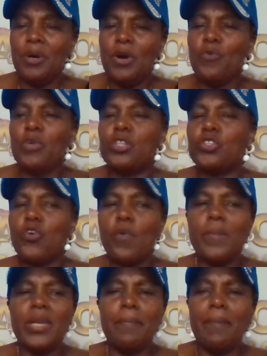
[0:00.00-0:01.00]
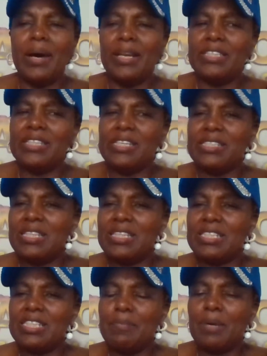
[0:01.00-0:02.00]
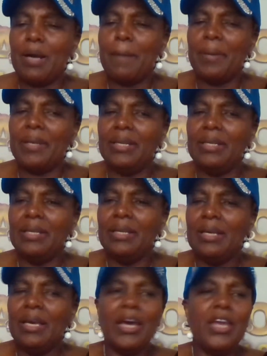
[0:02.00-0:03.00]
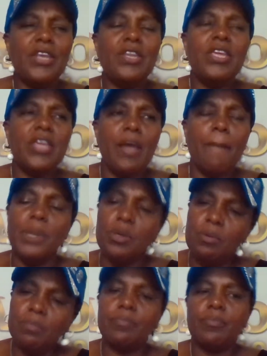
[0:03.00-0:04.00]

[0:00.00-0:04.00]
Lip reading: with so many managers in the same company, and here, boom,